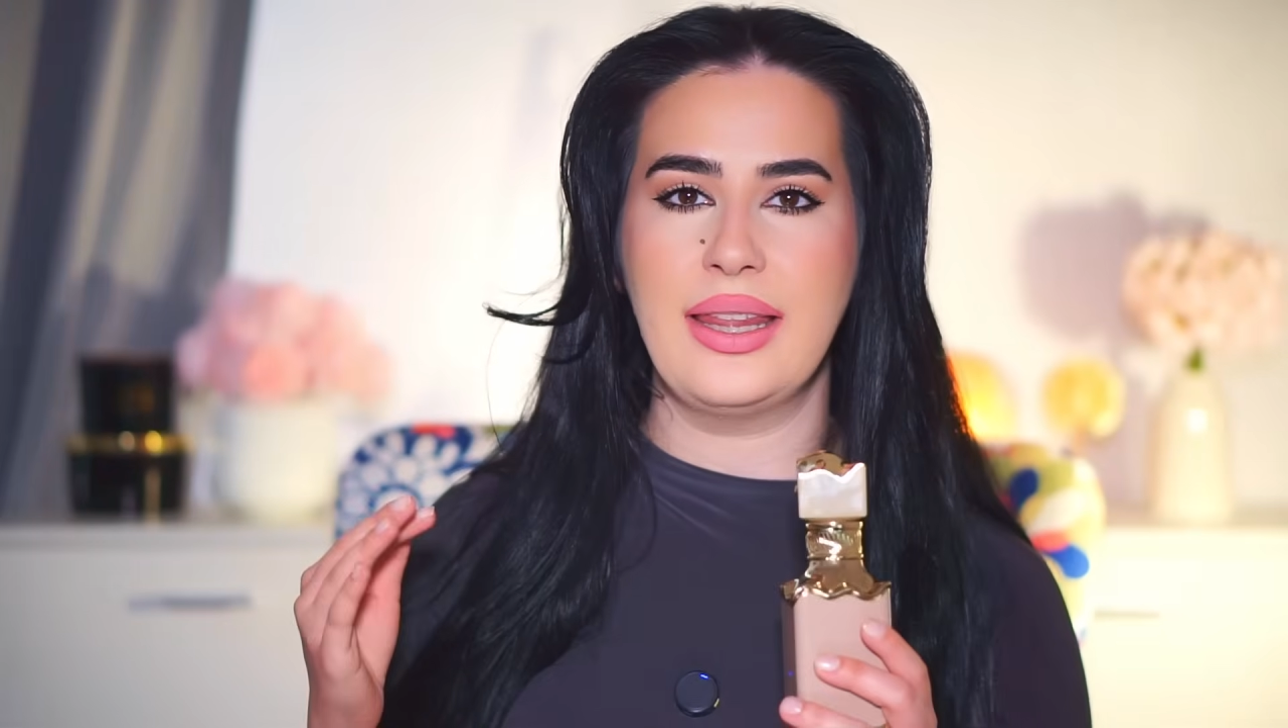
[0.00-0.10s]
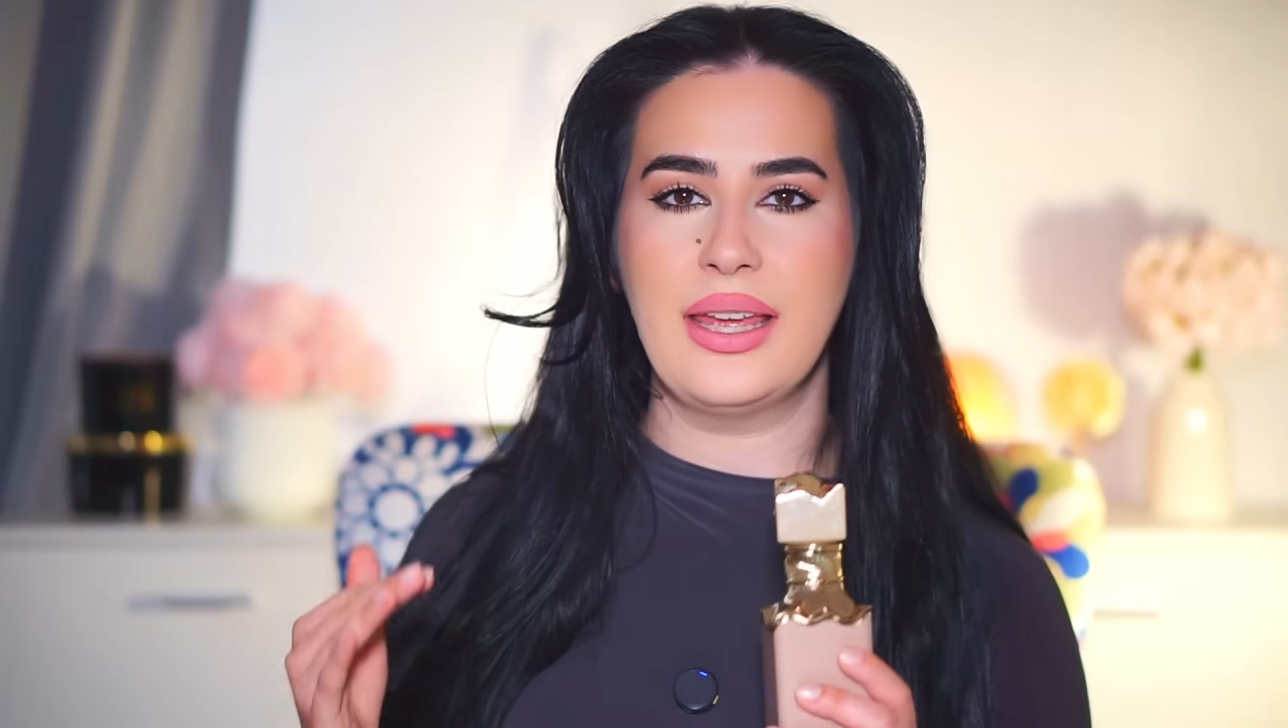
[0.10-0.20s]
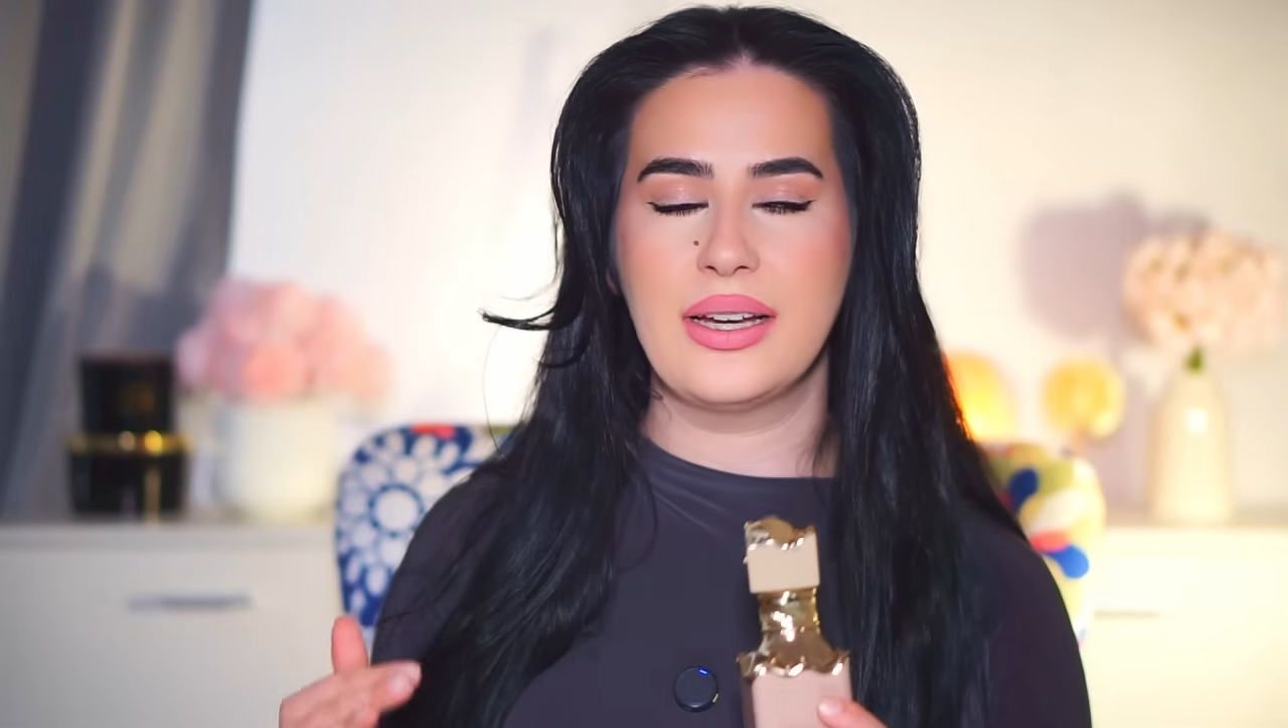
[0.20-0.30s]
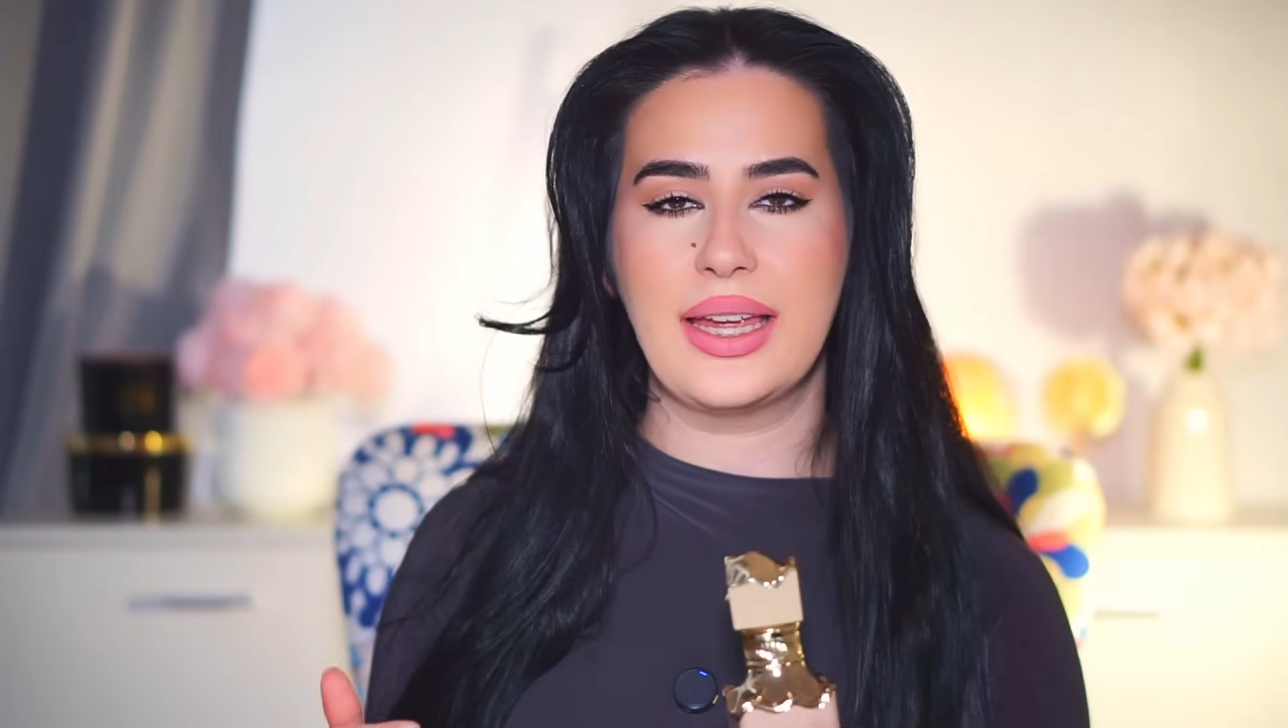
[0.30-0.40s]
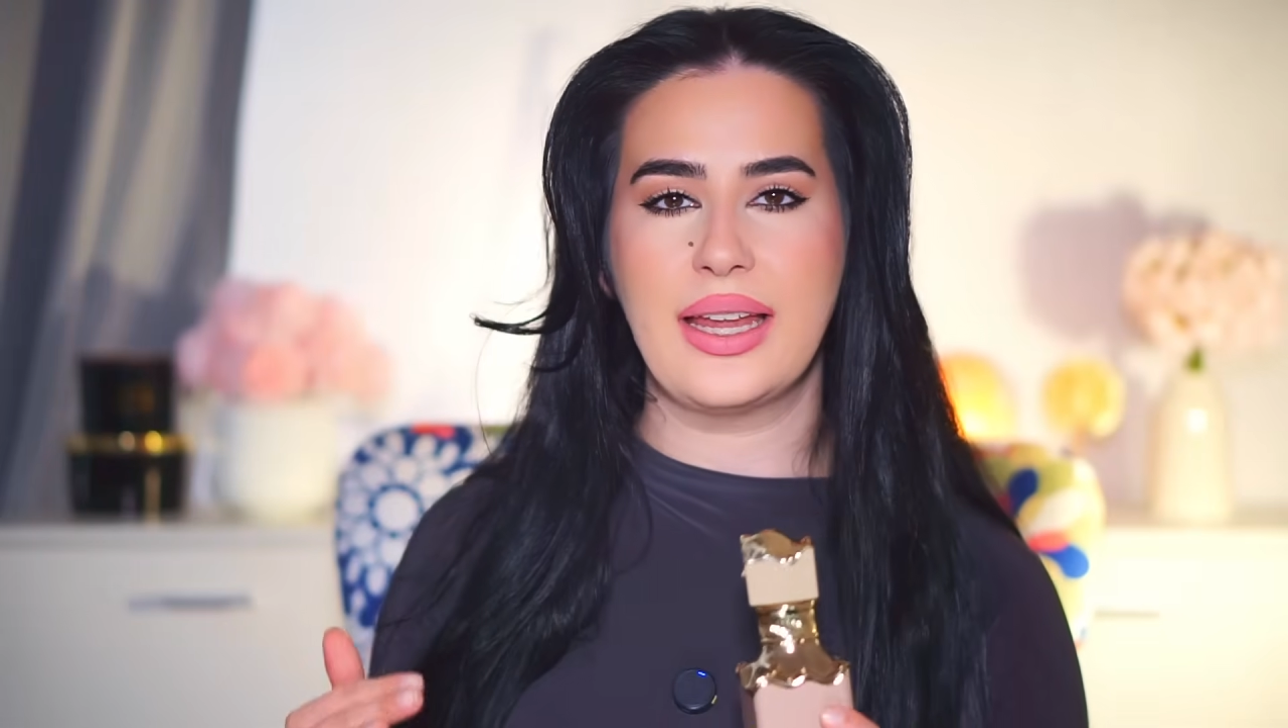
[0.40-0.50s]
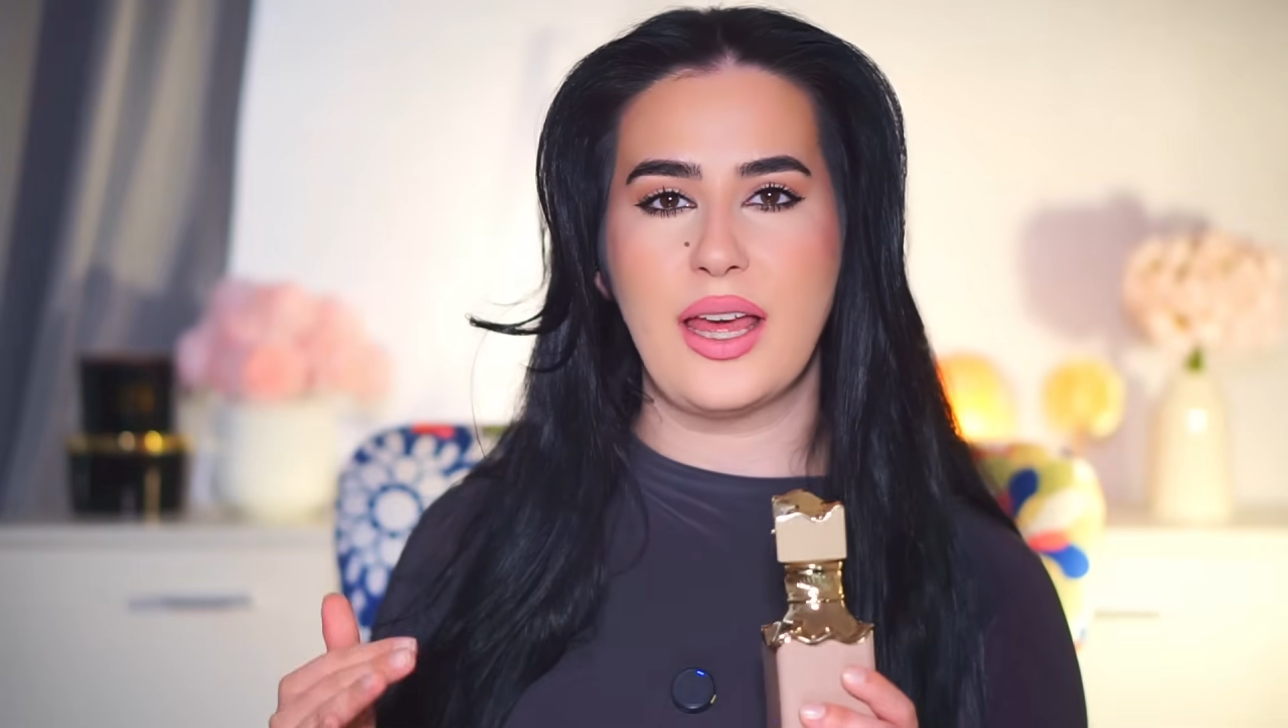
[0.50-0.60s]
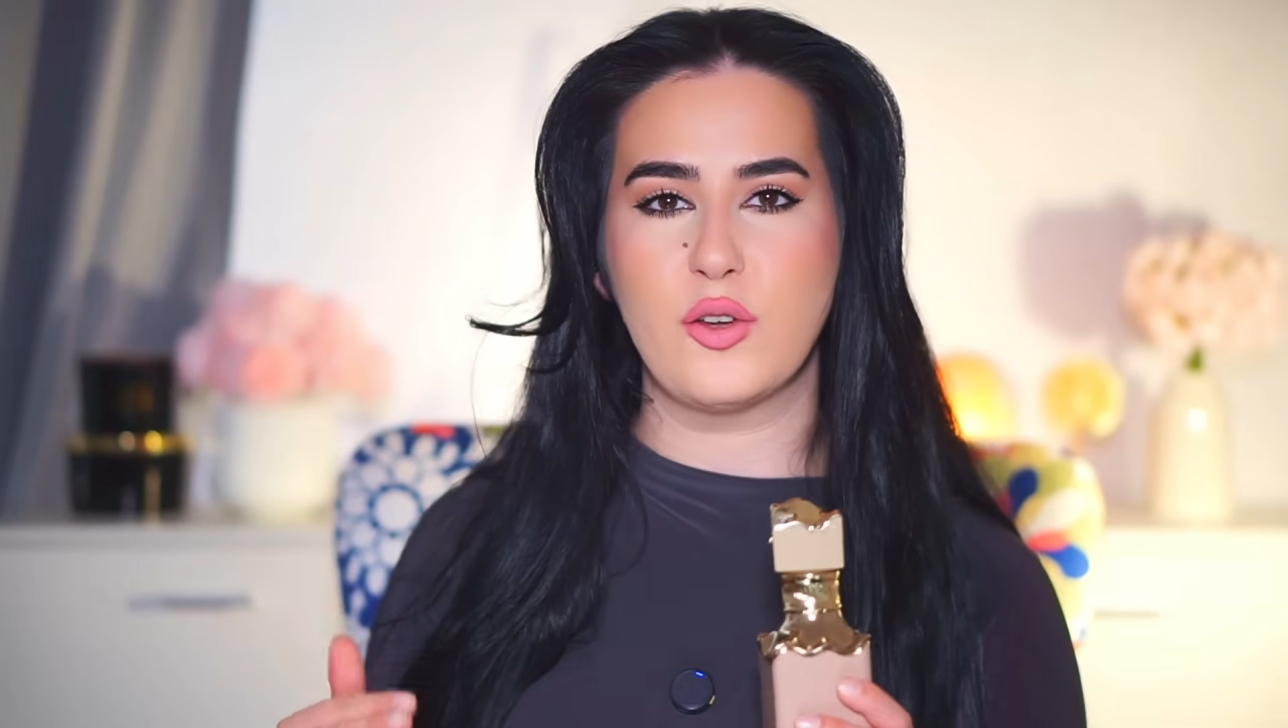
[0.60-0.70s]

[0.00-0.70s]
they again